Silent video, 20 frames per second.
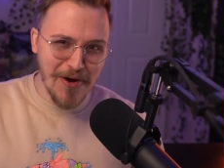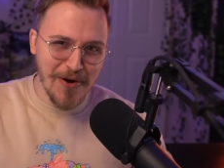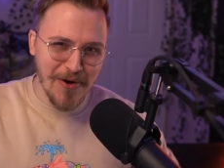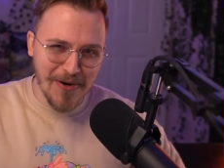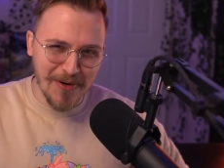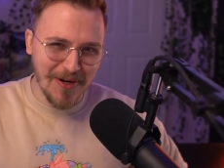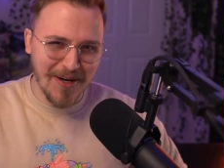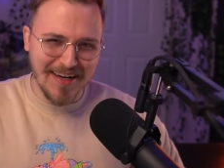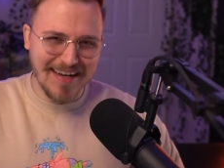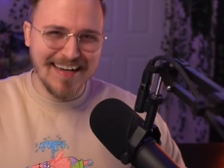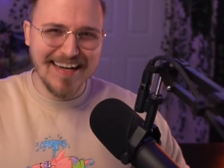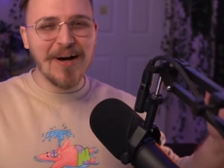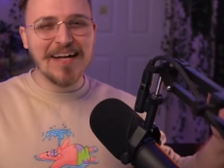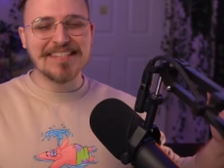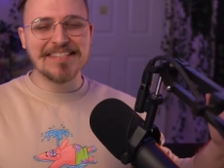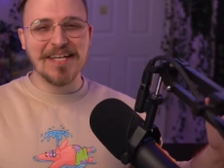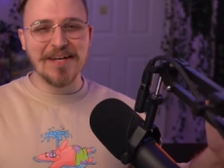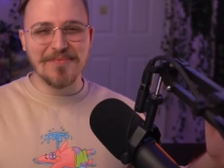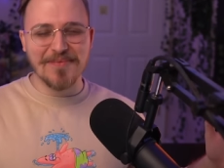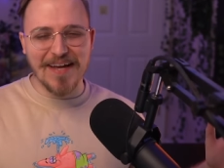
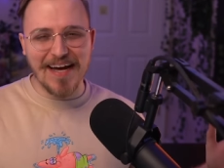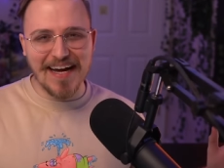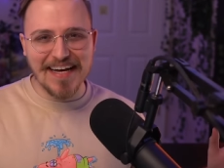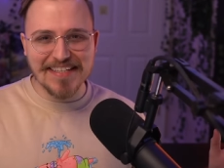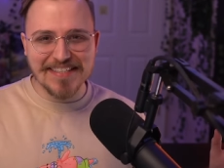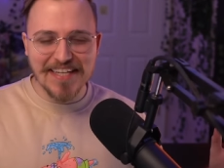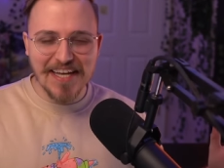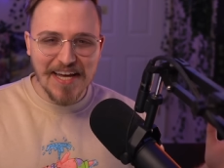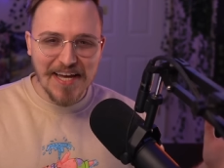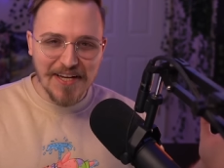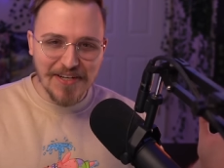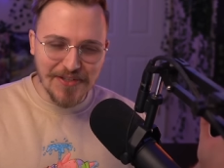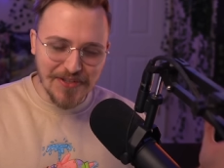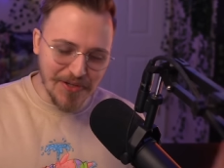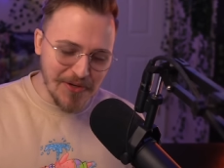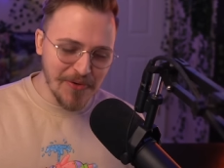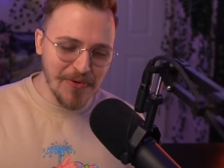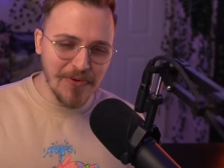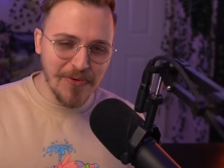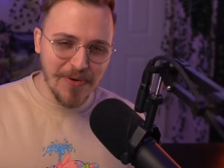What's up, guys? Do
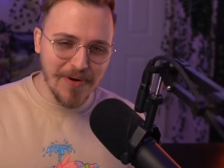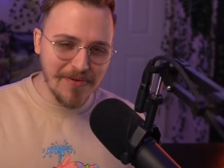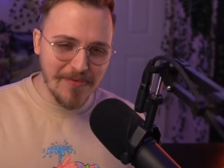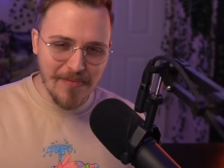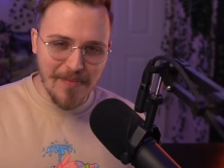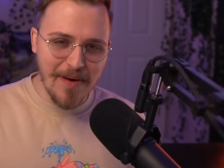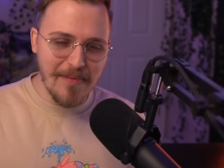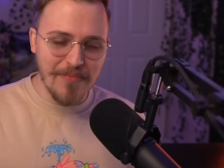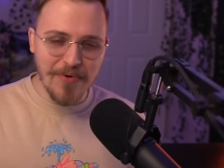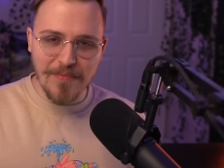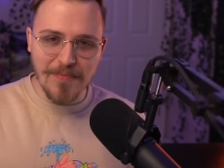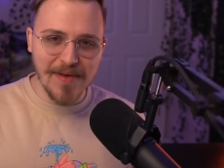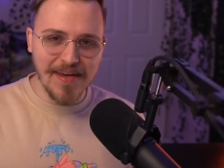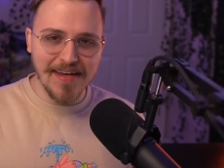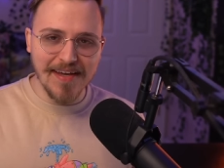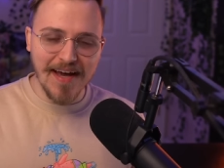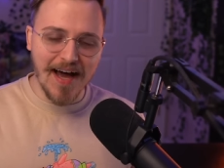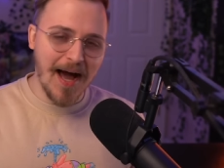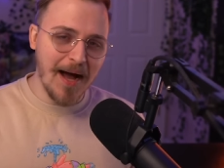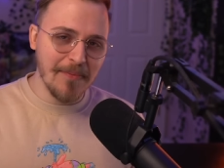you remember
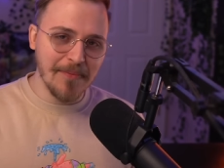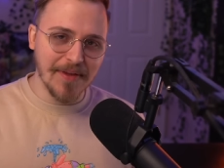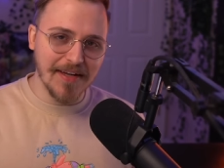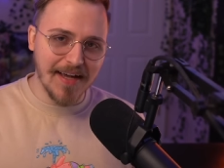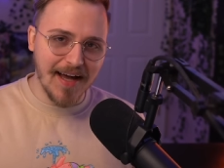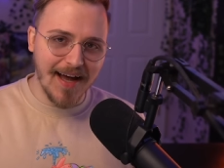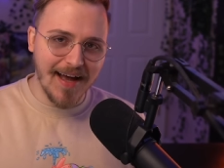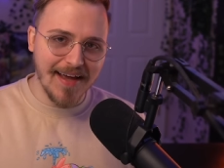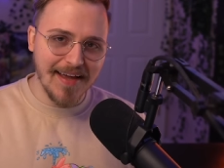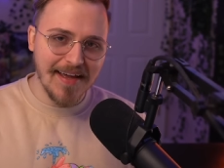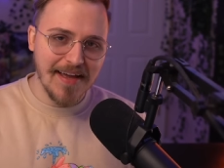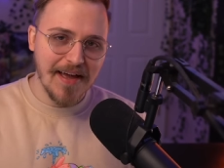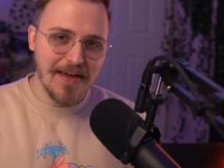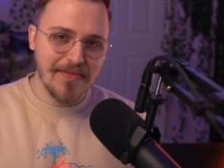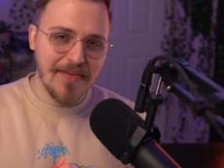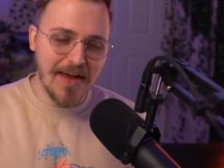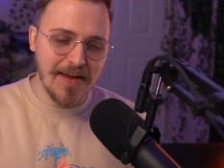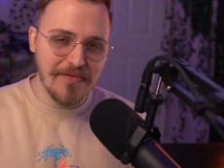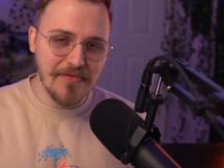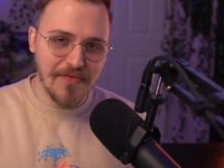me? I'm the guy
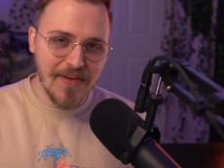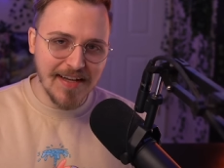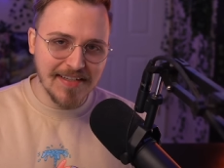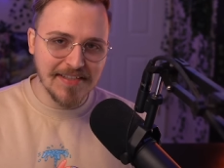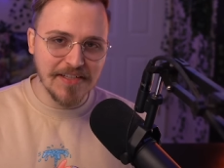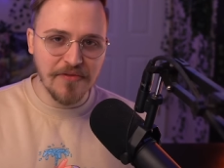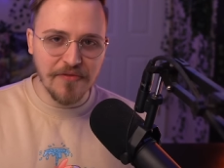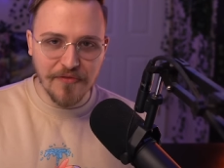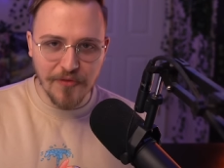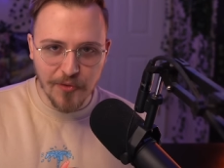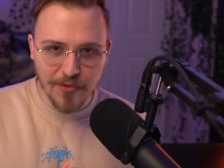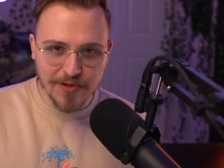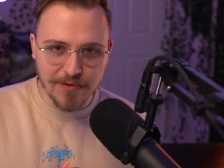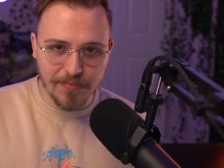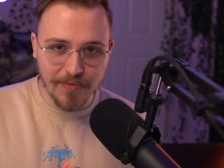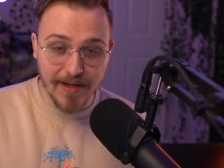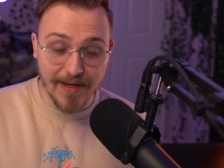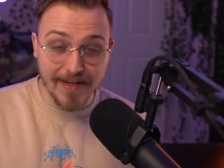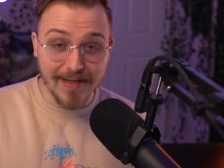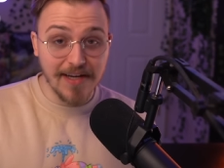that invented Fool's
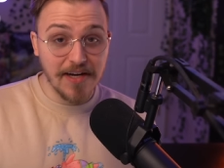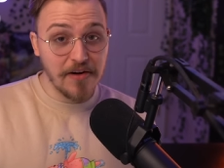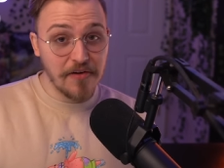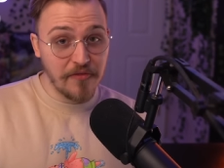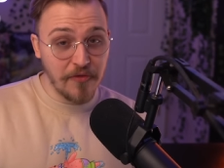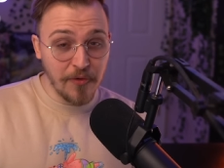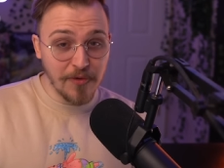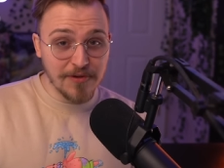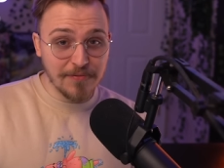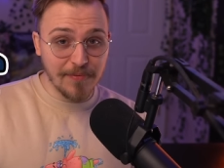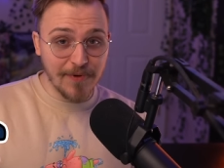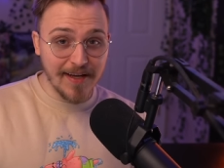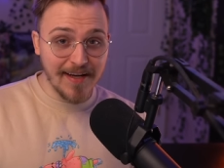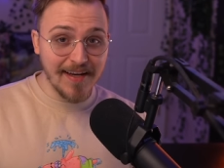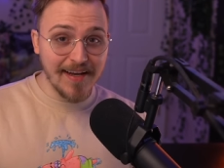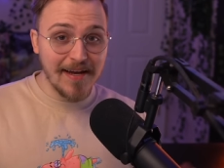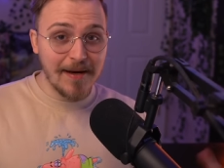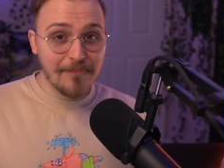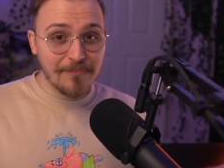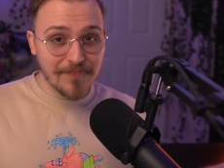Blade. Fool's
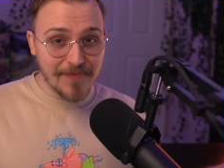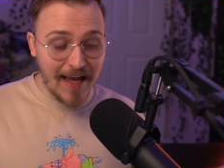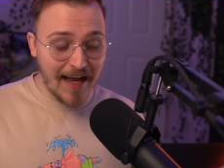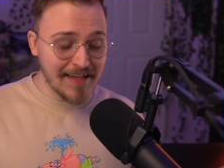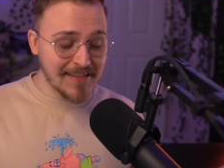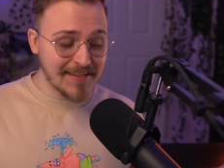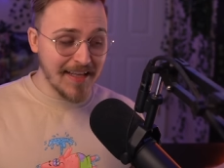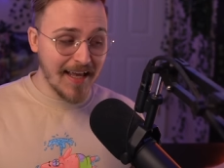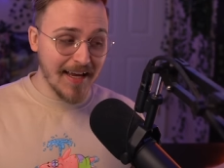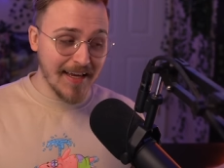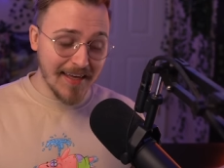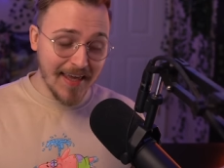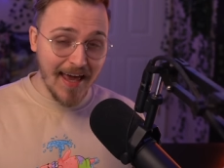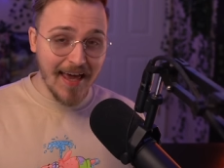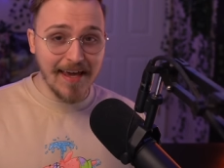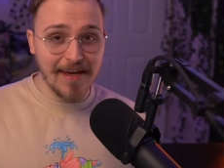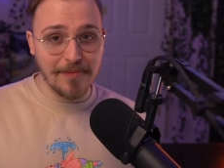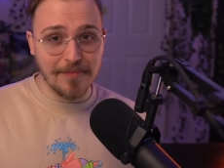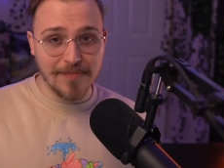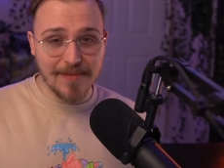Blade, that's that
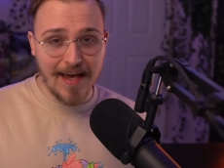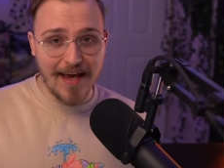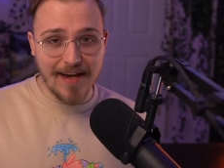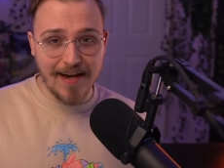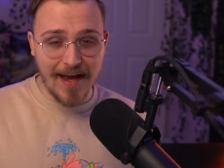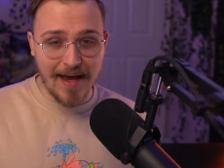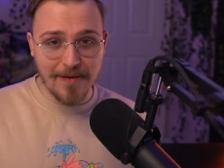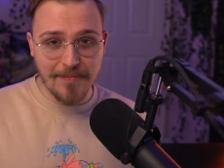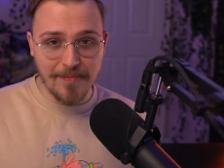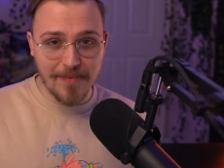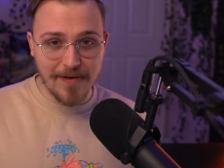game that I